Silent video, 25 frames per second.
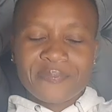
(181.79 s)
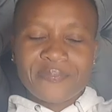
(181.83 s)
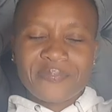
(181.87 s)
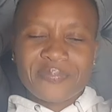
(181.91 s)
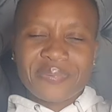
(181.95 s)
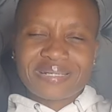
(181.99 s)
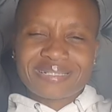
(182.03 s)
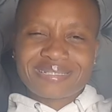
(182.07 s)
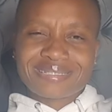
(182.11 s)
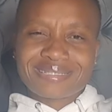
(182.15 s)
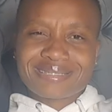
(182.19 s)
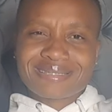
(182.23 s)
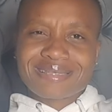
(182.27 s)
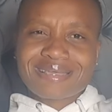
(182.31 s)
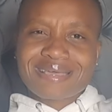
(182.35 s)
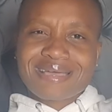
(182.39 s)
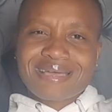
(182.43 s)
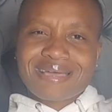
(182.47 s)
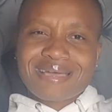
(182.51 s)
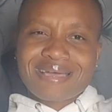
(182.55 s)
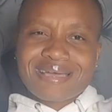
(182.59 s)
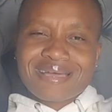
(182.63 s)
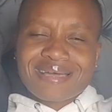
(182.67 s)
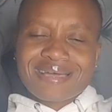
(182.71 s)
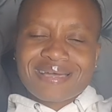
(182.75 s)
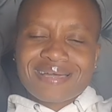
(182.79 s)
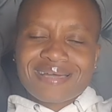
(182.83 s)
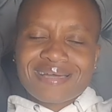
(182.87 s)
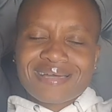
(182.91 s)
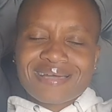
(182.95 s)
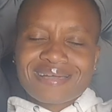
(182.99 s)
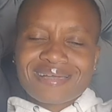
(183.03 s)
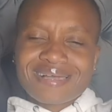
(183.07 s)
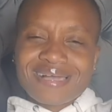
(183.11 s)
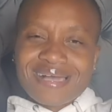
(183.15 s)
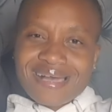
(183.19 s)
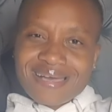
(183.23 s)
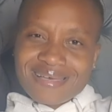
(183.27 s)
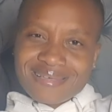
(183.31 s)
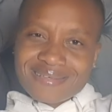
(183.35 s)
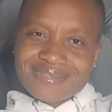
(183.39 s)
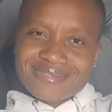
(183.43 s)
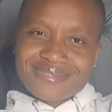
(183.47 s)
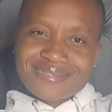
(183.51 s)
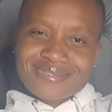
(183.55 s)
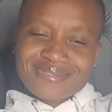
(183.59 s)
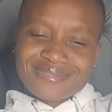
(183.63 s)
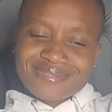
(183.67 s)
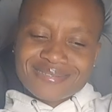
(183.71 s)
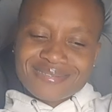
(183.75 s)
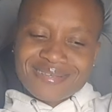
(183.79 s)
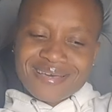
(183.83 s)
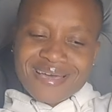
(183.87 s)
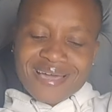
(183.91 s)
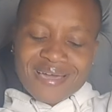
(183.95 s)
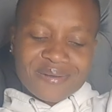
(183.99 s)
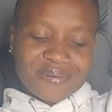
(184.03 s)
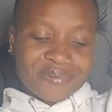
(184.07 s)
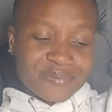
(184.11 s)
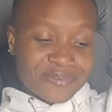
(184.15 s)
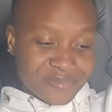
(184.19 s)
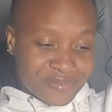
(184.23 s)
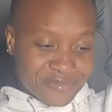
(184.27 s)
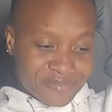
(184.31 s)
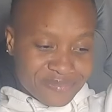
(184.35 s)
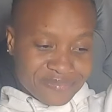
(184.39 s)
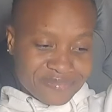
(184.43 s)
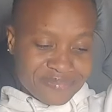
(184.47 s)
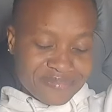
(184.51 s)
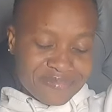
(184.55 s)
But guys, I don't know.